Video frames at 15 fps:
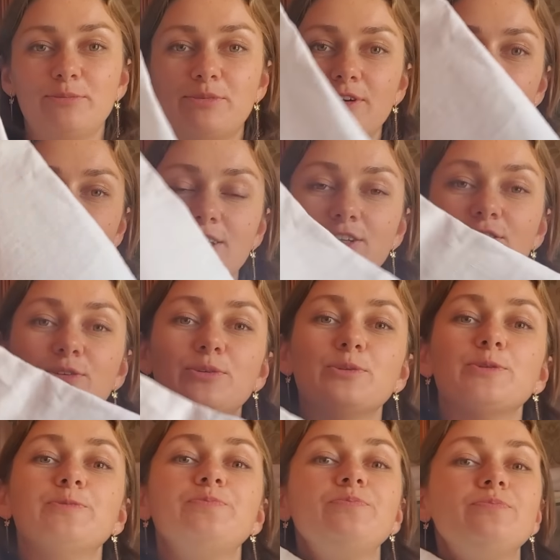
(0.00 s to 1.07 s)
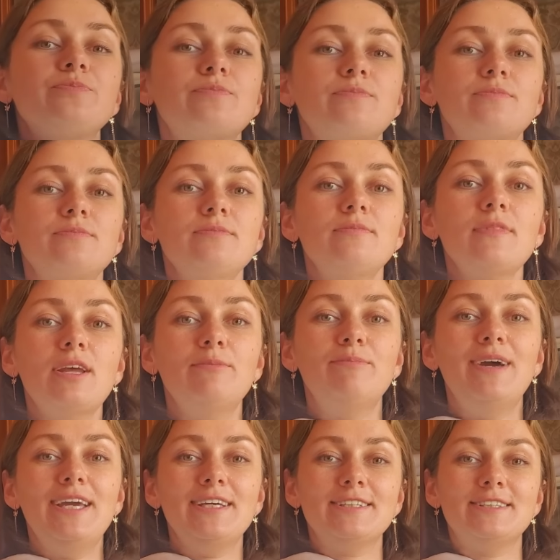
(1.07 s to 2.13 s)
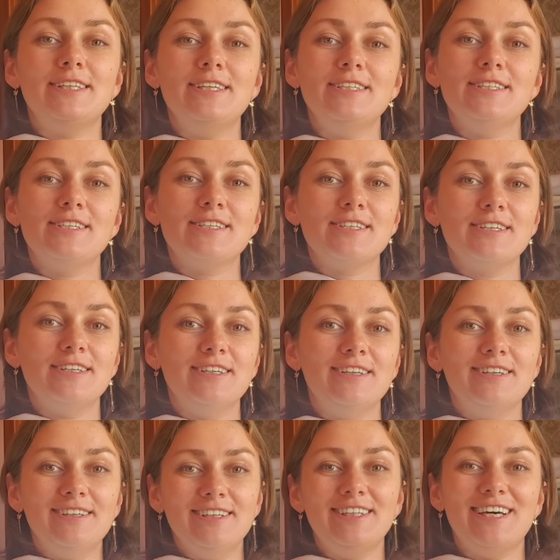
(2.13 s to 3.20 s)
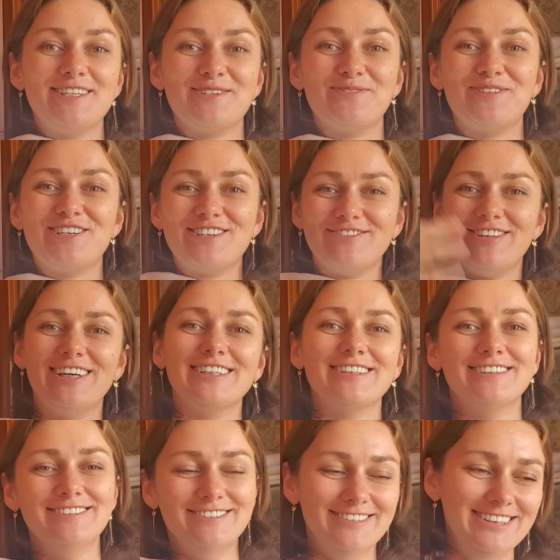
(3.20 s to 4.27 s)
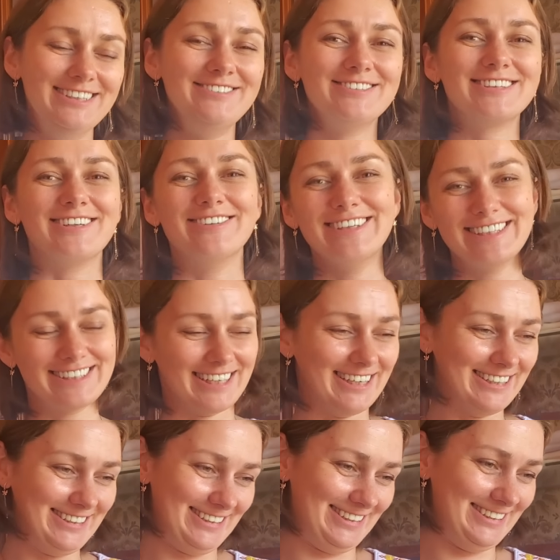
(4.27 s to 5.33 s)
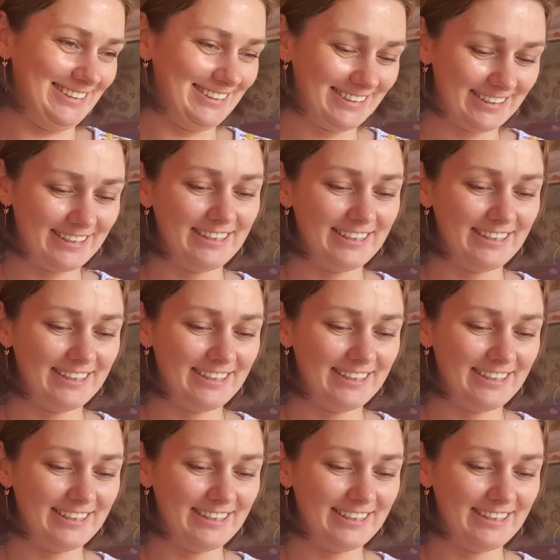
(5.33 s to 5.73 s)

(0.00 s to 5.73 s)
fabric to make this another Vyshyvanka. Oh, it's so exciting!